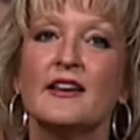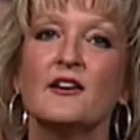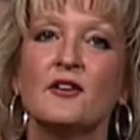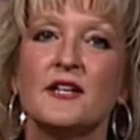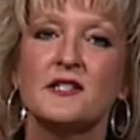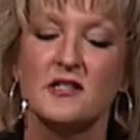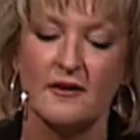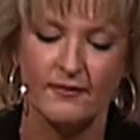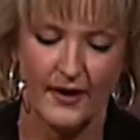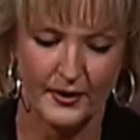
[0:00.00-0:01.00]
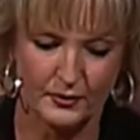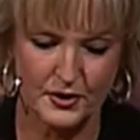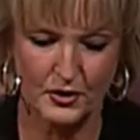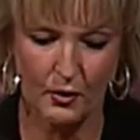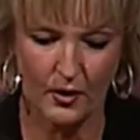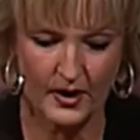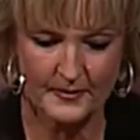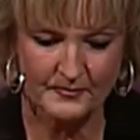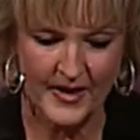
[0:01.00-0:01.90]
Here is the final score.